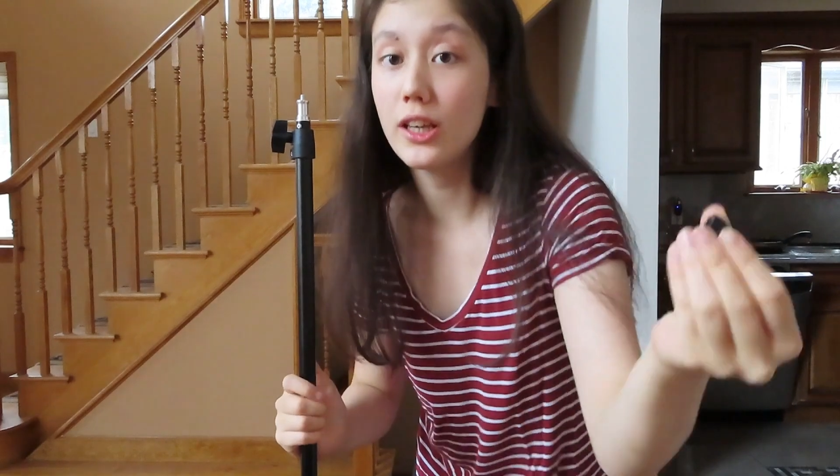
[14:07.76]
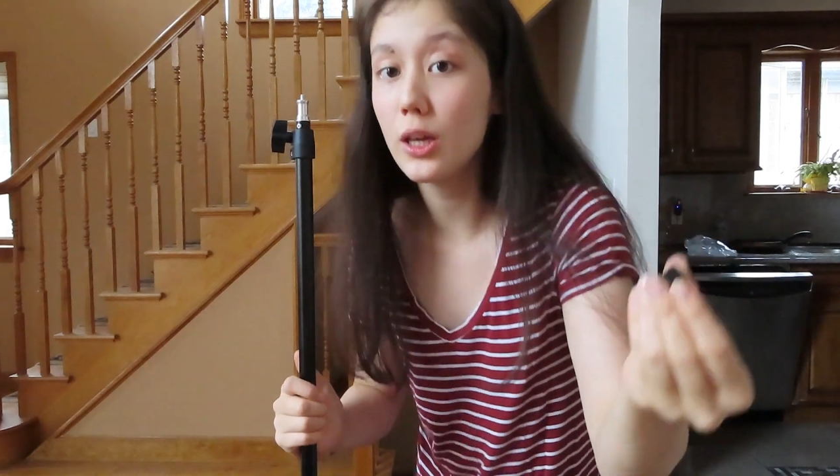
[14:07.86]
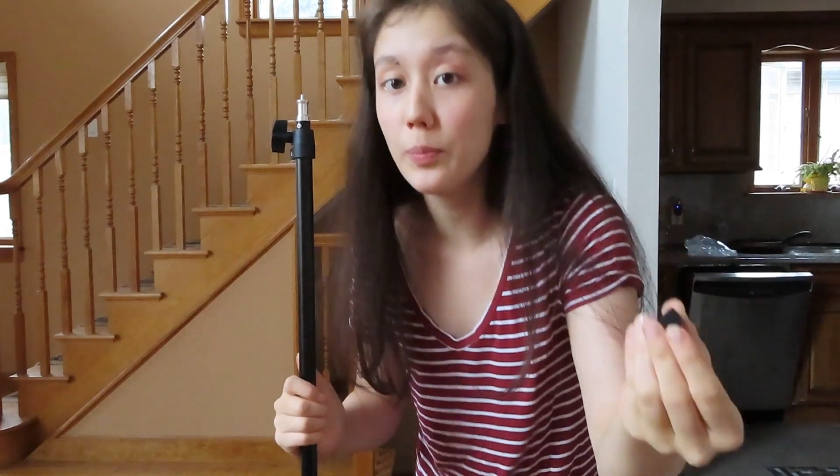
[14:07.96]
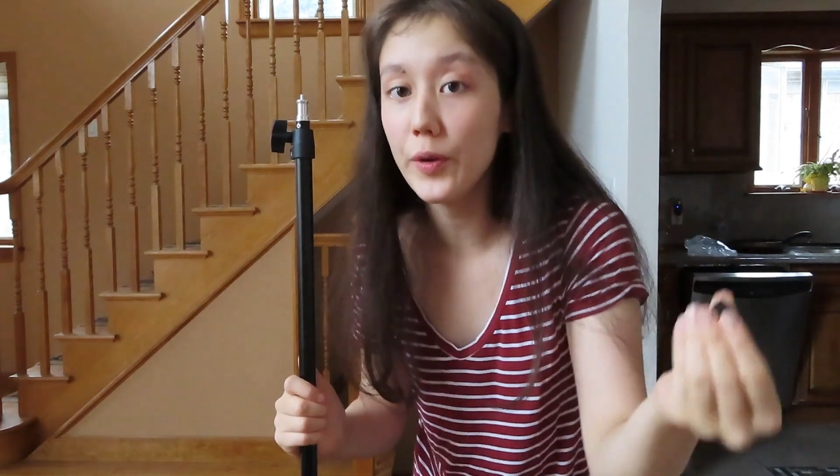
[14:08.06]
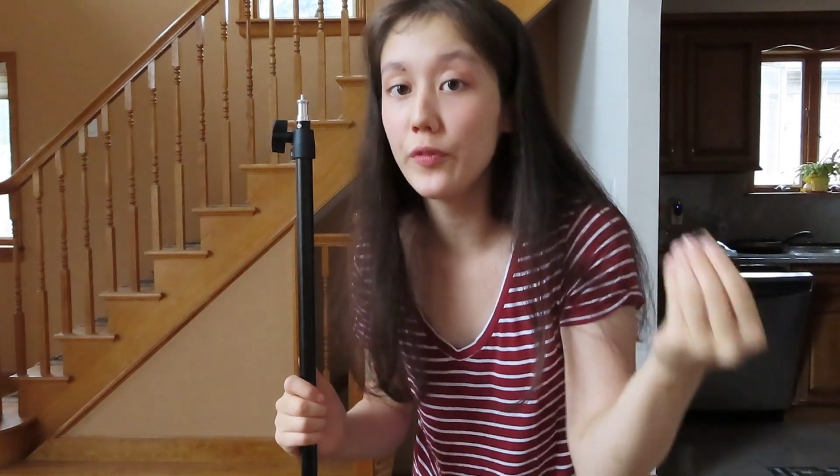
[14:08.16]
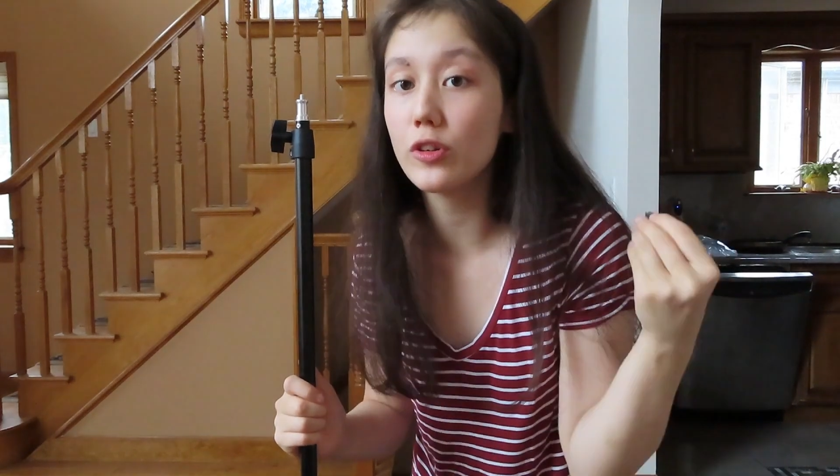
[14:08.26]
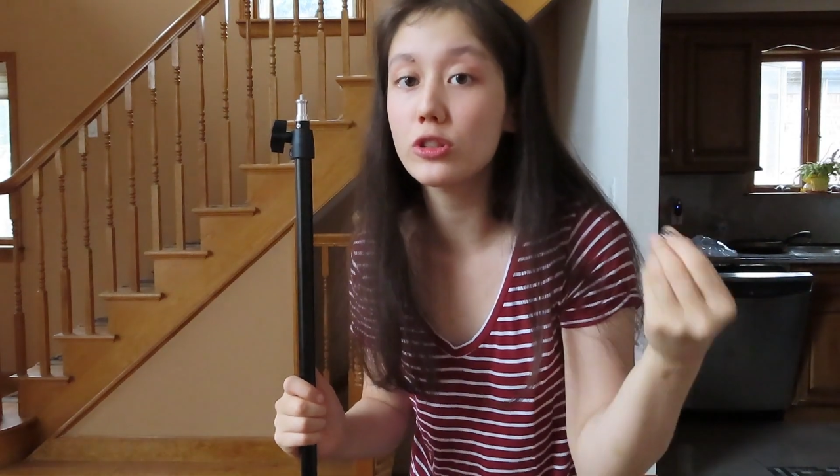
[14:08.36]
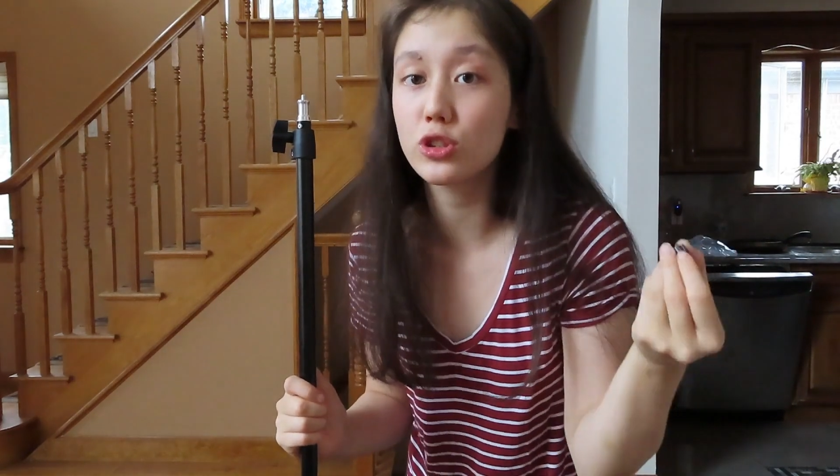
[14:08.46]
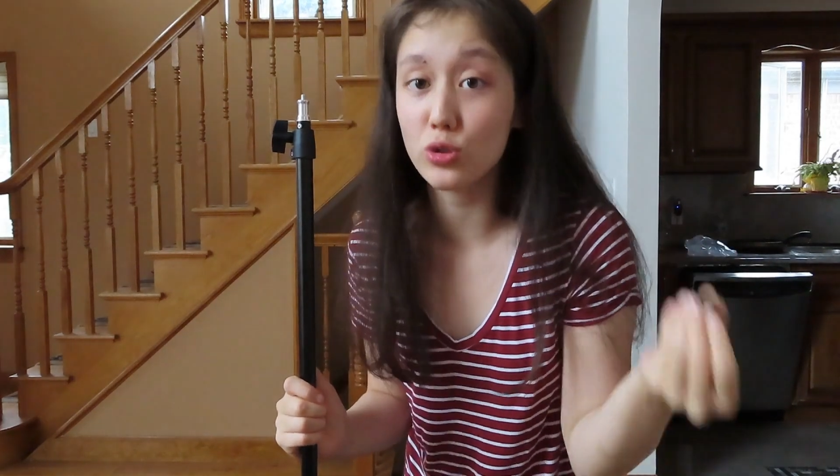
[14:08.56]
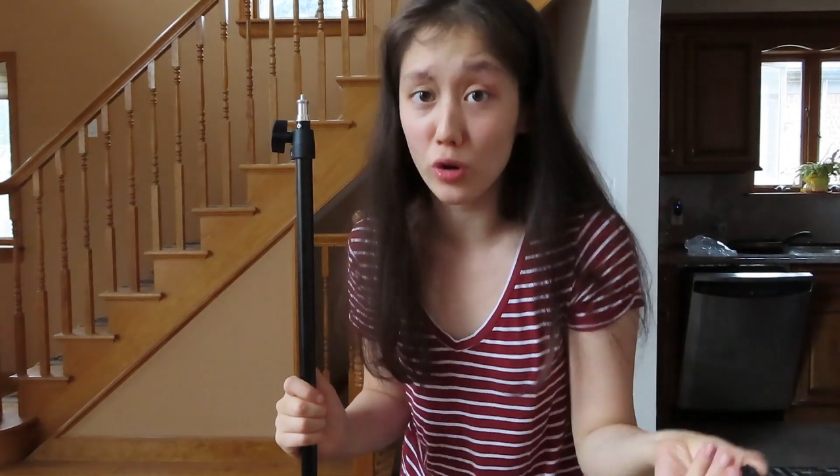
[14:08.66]
keep it for
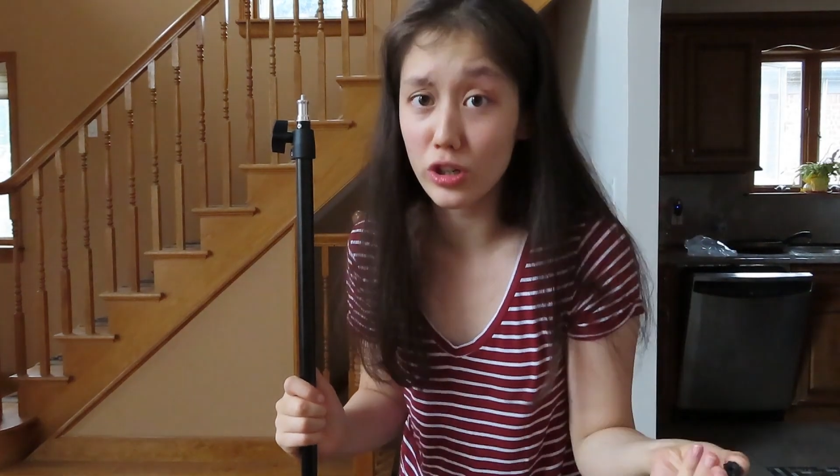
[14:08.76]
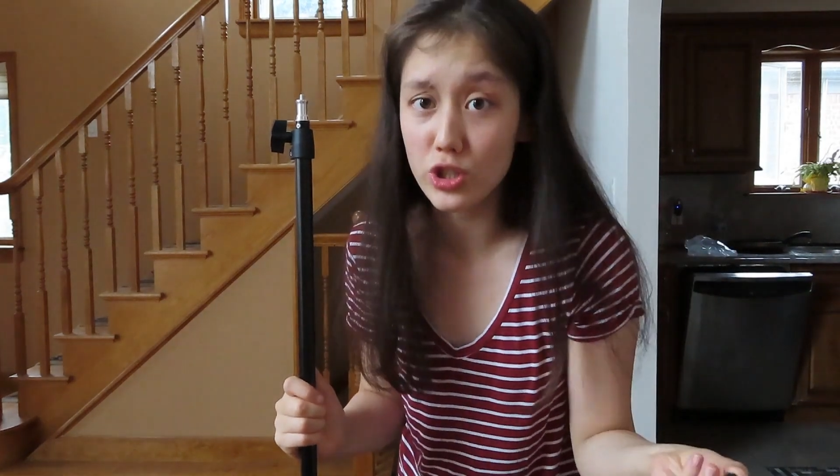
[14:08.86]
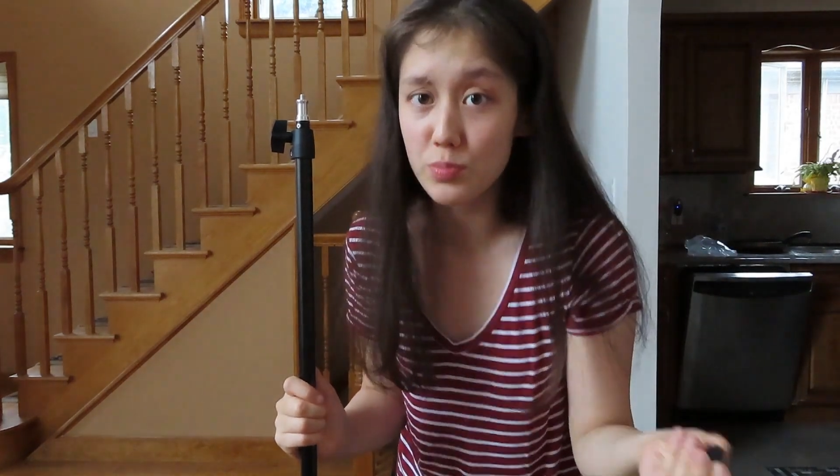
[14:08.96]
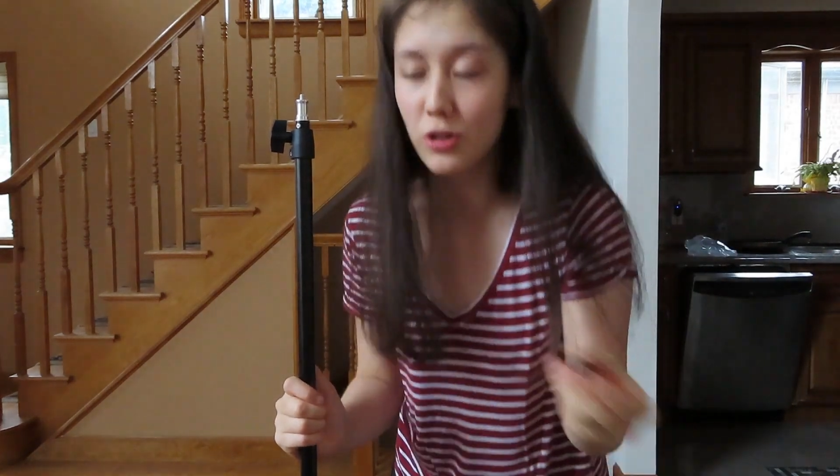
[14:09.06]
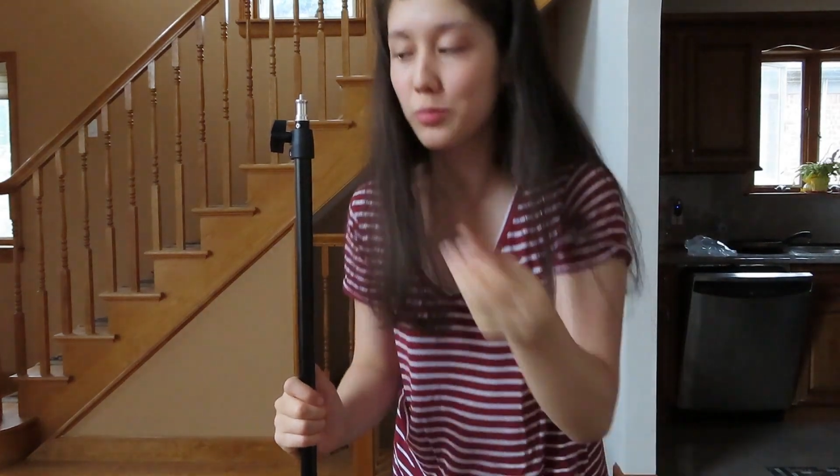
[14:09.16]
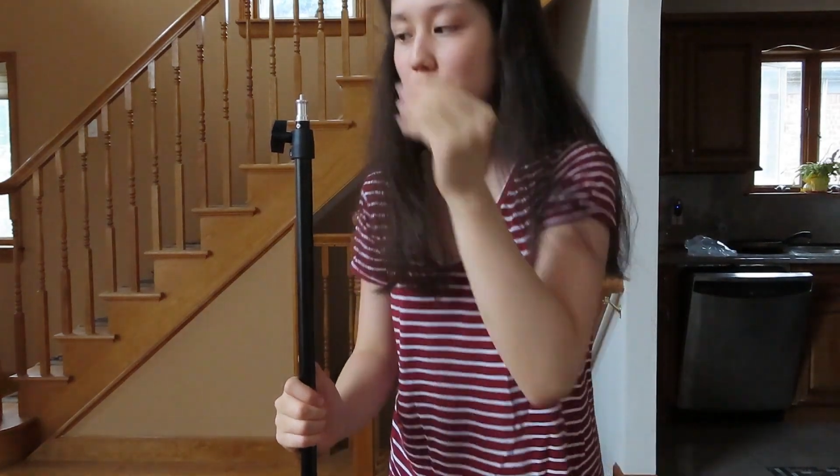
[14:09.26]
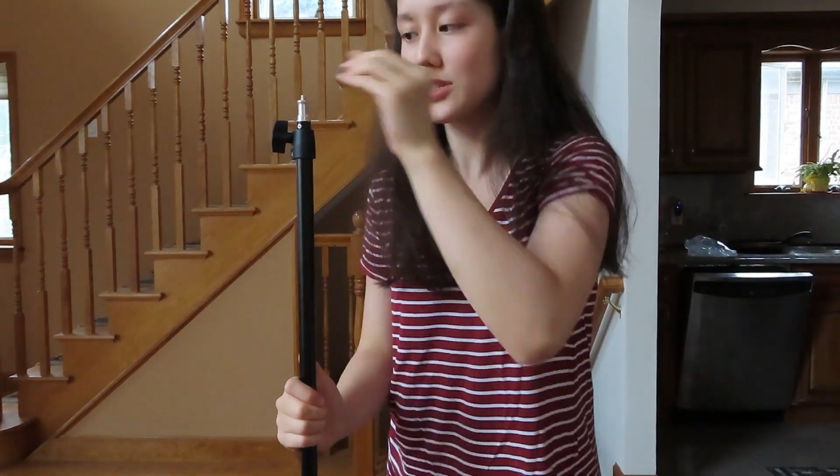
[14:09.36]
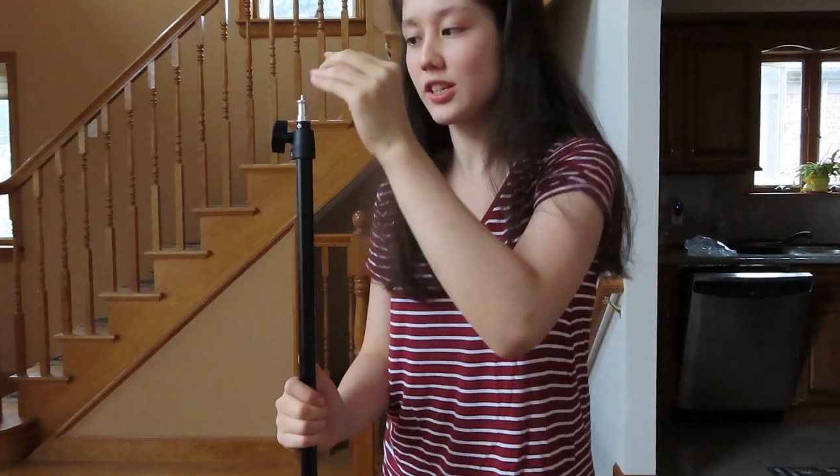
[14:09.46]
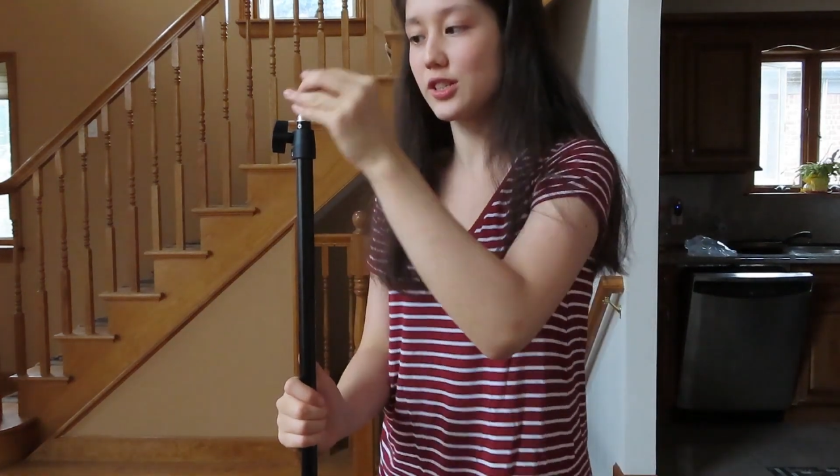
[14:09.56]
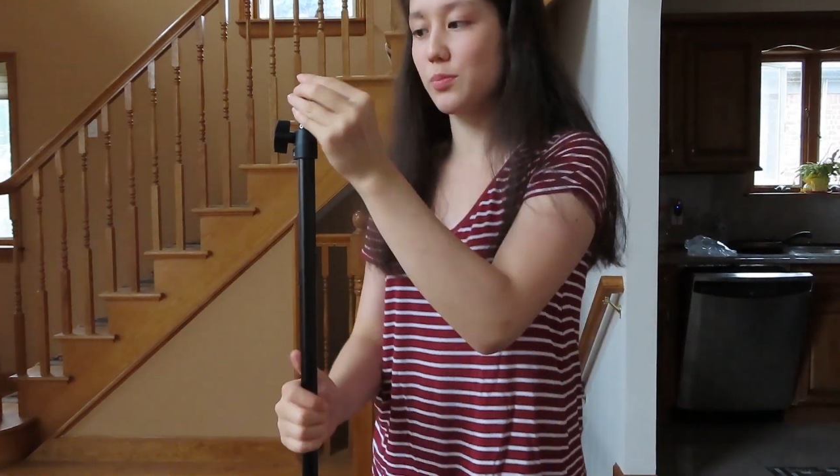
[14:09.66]
storage
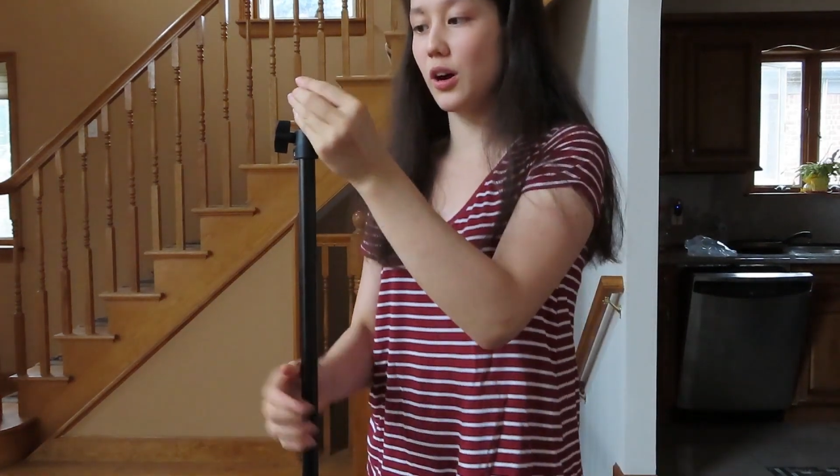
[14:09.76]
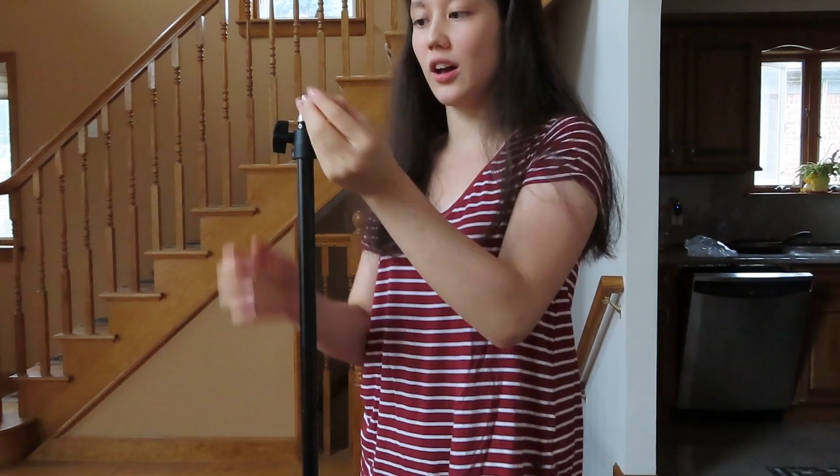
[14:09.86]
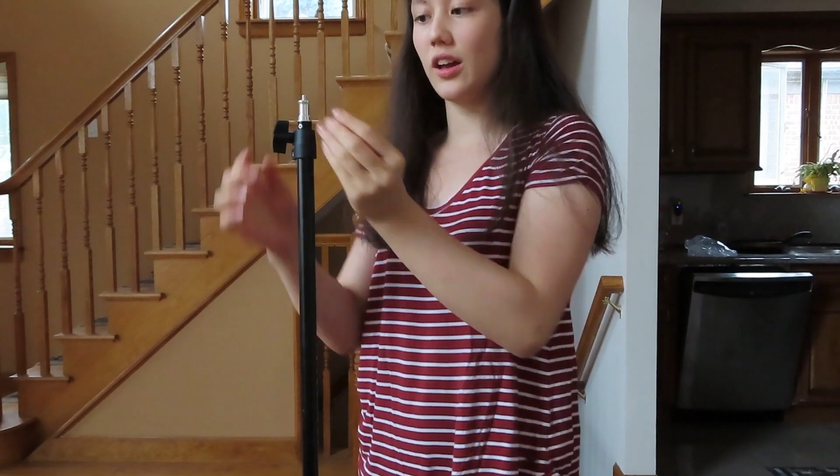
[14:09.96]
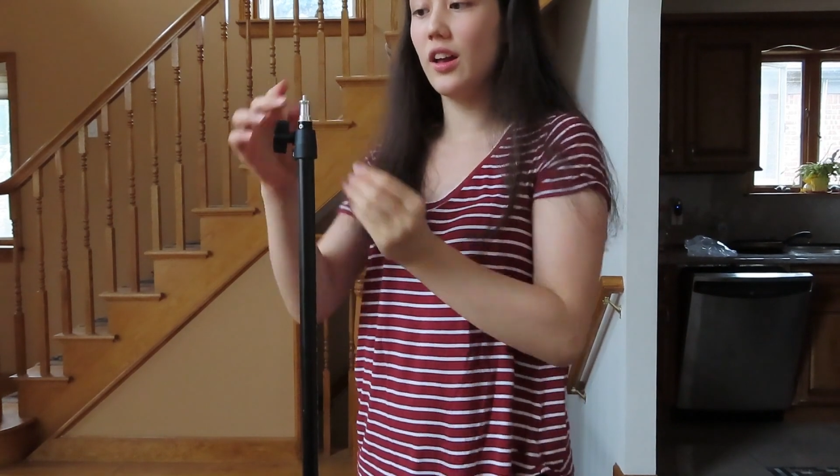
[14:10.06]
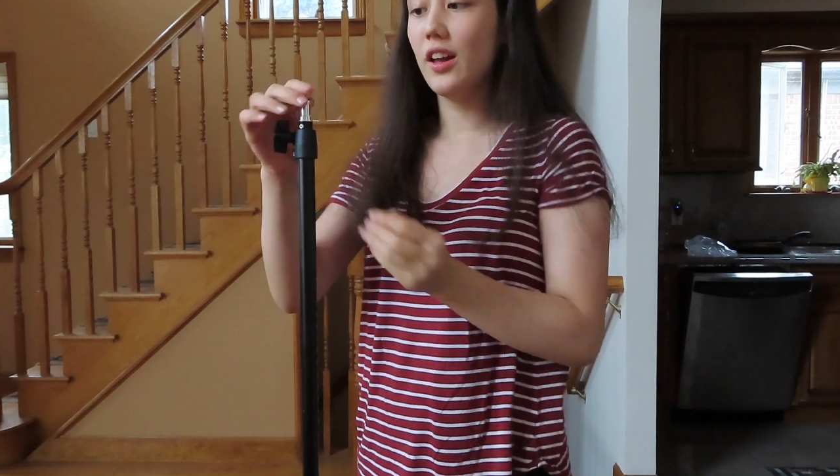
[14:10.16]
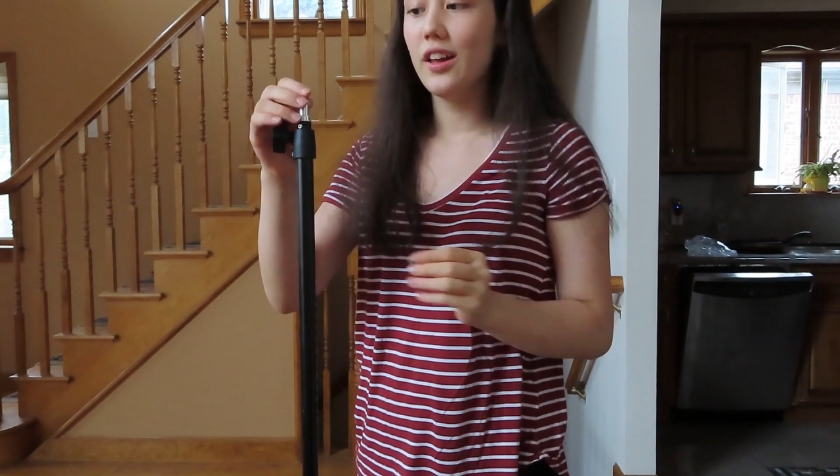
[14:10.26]
purposes, but